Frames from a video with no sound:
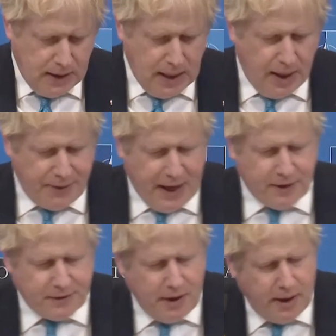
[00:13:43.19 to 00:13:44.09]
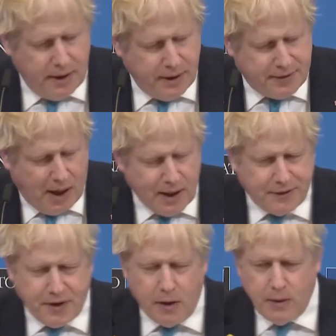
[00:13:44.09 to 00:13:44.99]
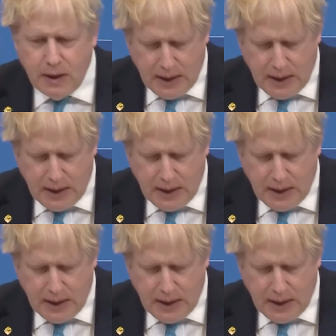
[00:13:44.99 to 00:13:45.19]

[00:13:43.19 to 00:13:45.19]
Yeah, thanks, uh, Natalia. So